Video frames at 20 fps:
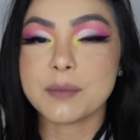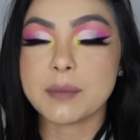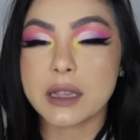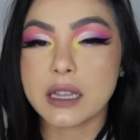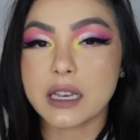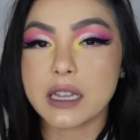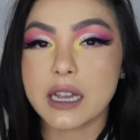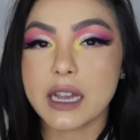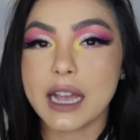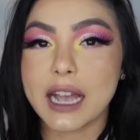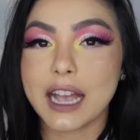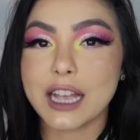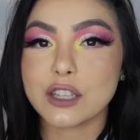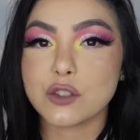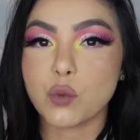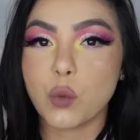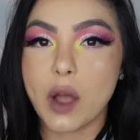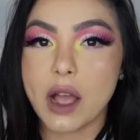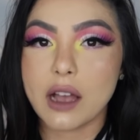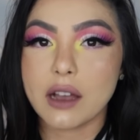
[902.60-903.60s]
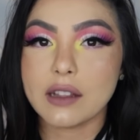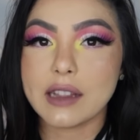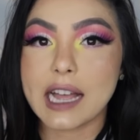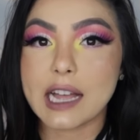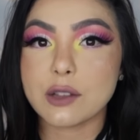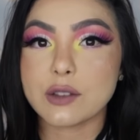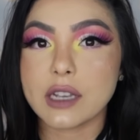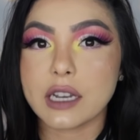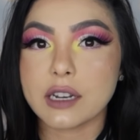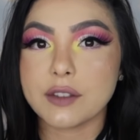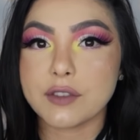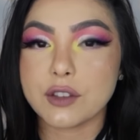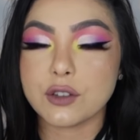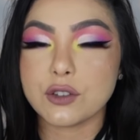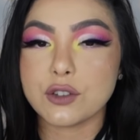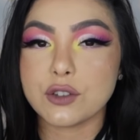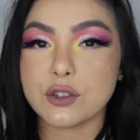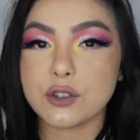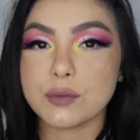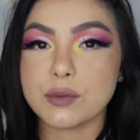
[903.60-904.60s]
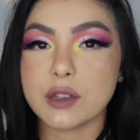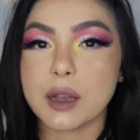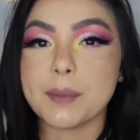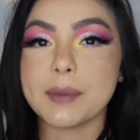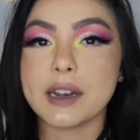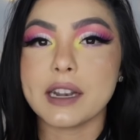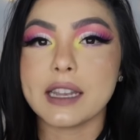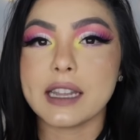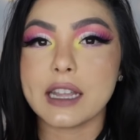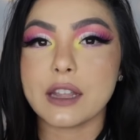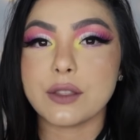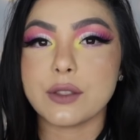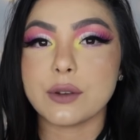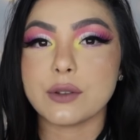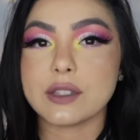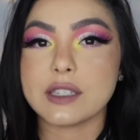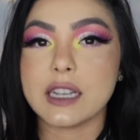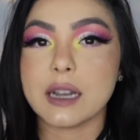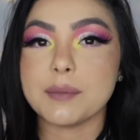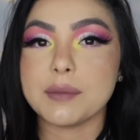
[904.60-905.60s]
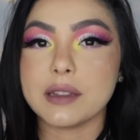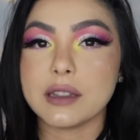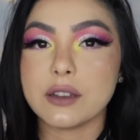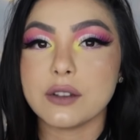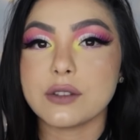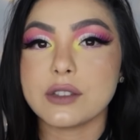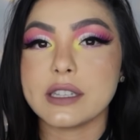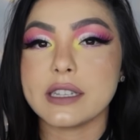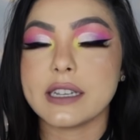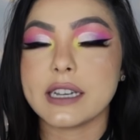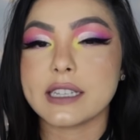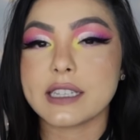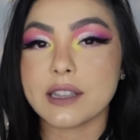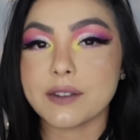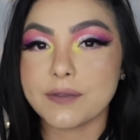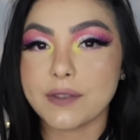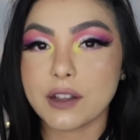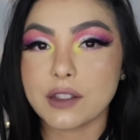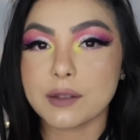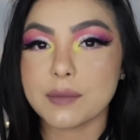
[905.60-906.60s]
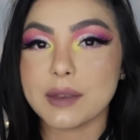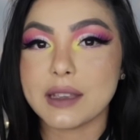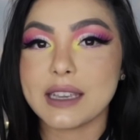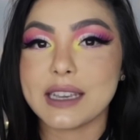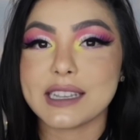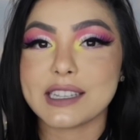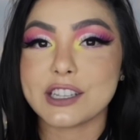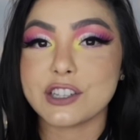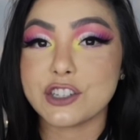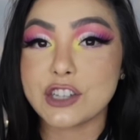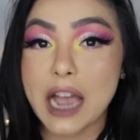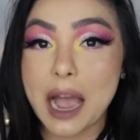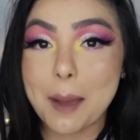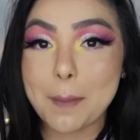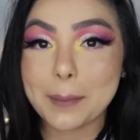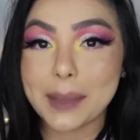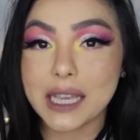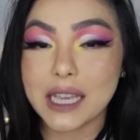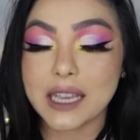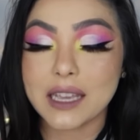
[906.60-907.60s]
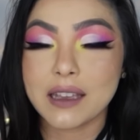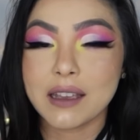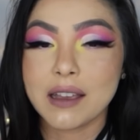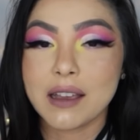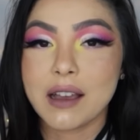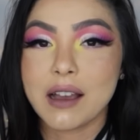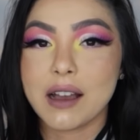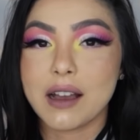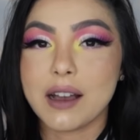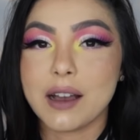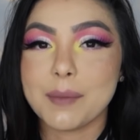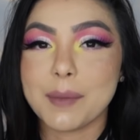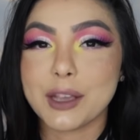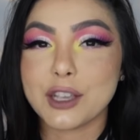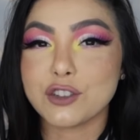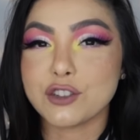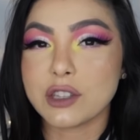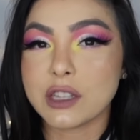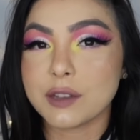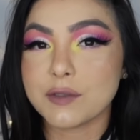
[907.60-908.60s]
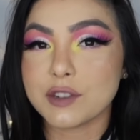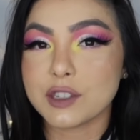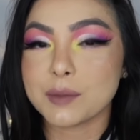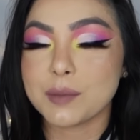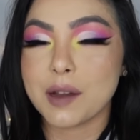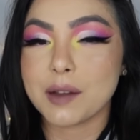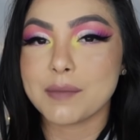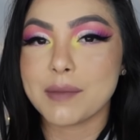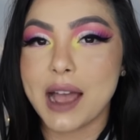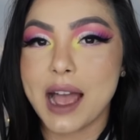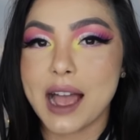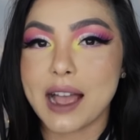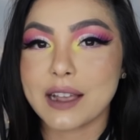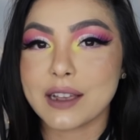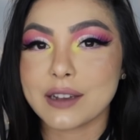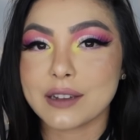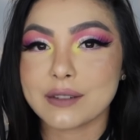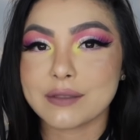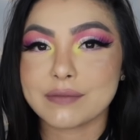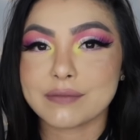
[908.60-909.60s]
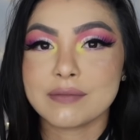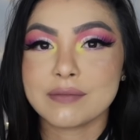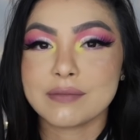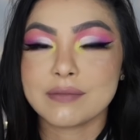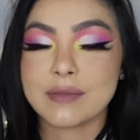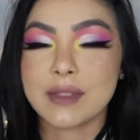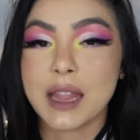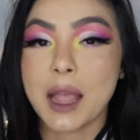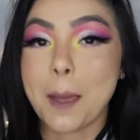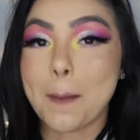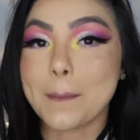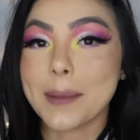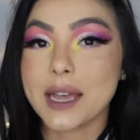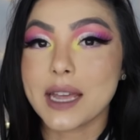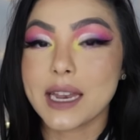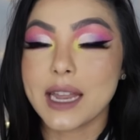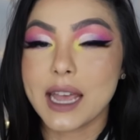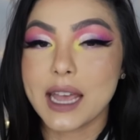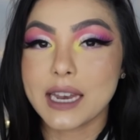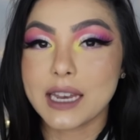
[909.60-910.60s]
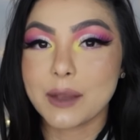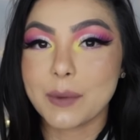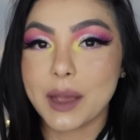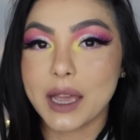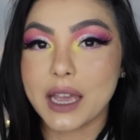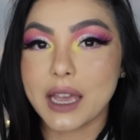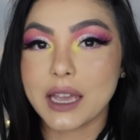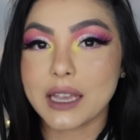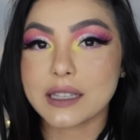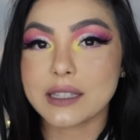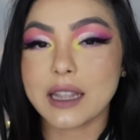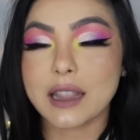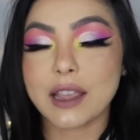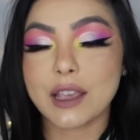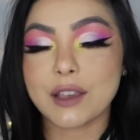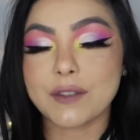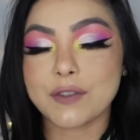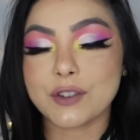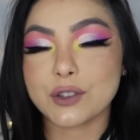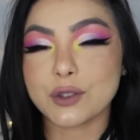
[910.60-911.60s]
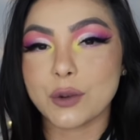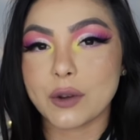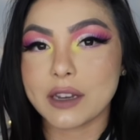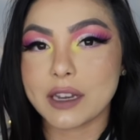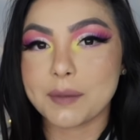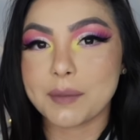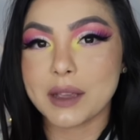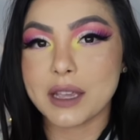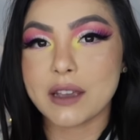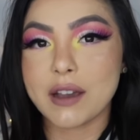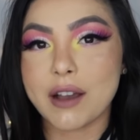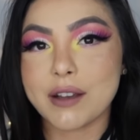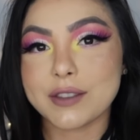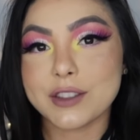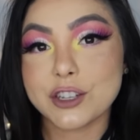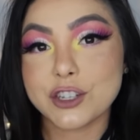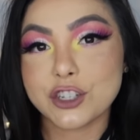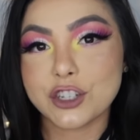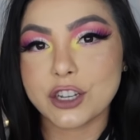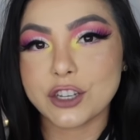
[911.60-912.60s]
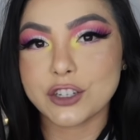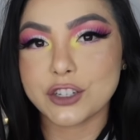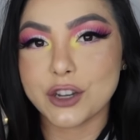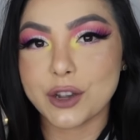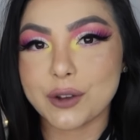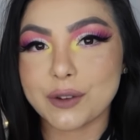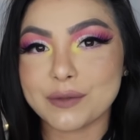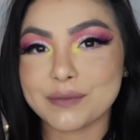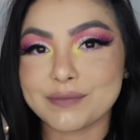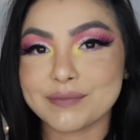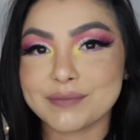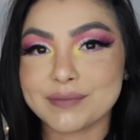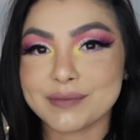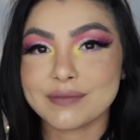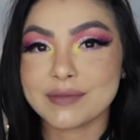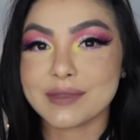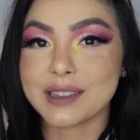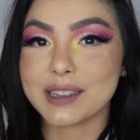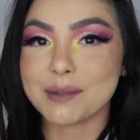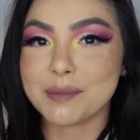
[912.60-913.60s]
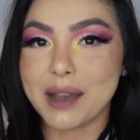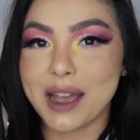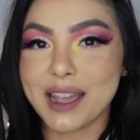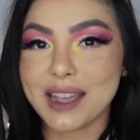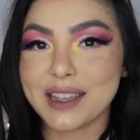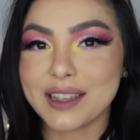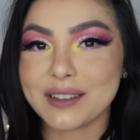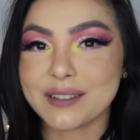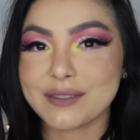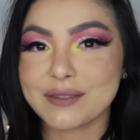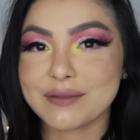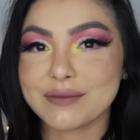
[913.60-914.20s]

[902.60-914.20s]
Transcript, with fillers: media as well outside of YouTube. So I'm going to link those down below so you guys can follow me. You guys can chat me. Um, I usually respond back. But anyways, thank you for joining me on this shit show. Goodbye.